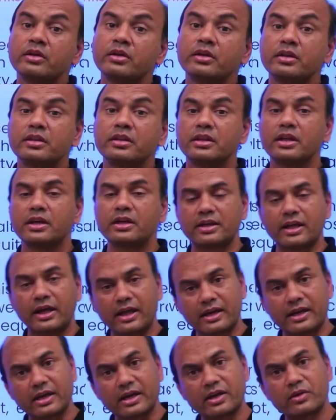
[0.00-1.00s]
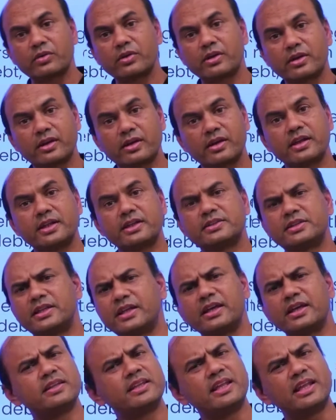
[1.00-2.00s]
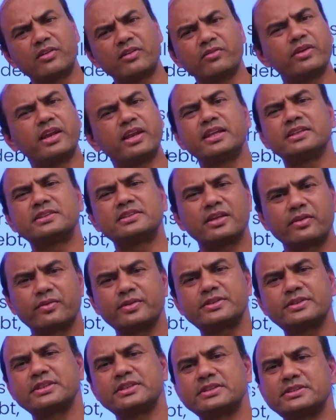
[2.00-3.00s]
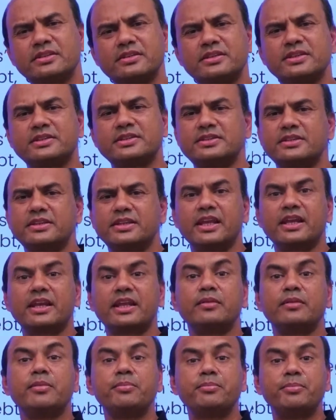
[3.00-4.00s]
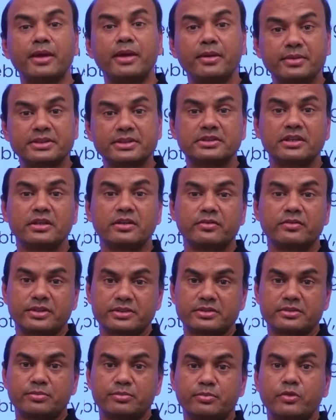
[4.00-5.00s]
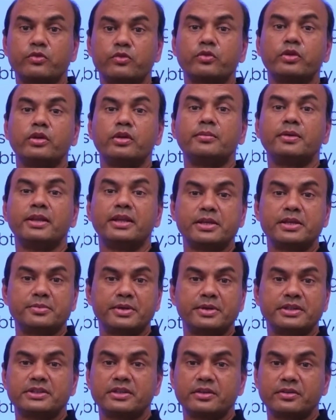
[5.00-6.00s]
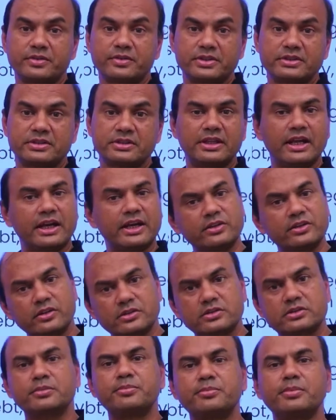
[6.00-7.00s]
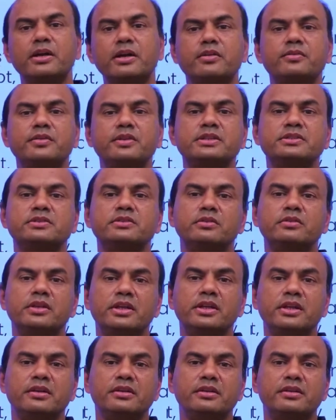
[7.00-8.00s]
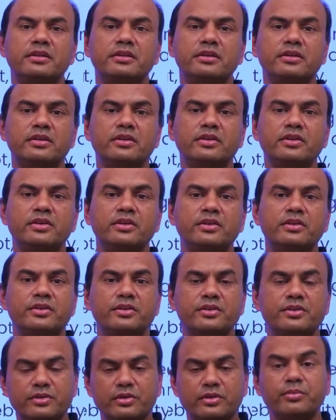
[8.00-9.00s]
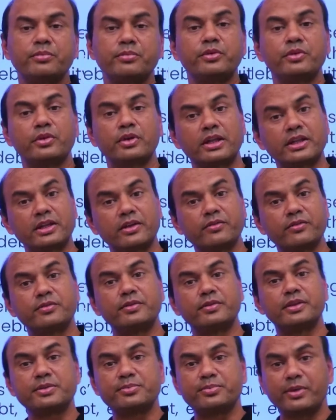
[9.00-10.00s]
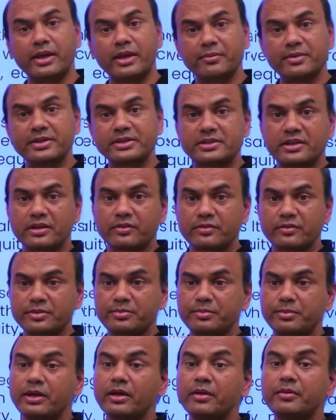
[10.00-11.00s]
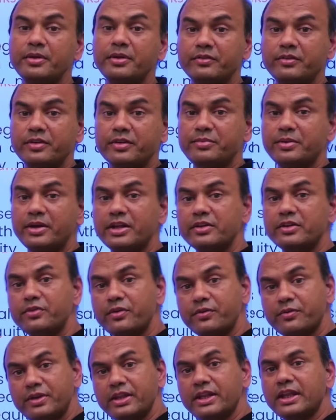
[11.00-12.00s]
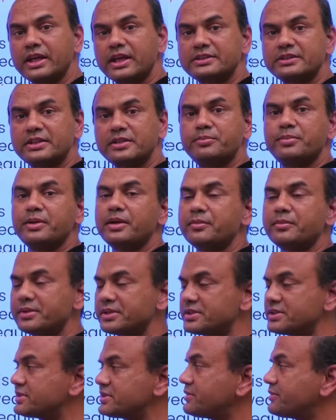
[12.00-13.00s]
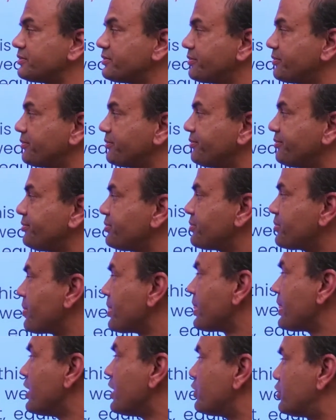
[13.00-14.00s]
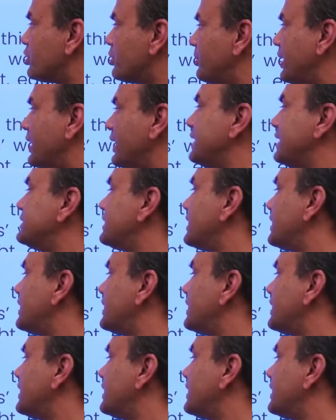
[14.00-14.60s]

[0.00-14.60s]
The target over here is there are various services in this. There can be PMS service, portfolio management service. That is also part of this only. So you can give this PMS service. Minimum investment is 50 lakhs in PMS. So managing and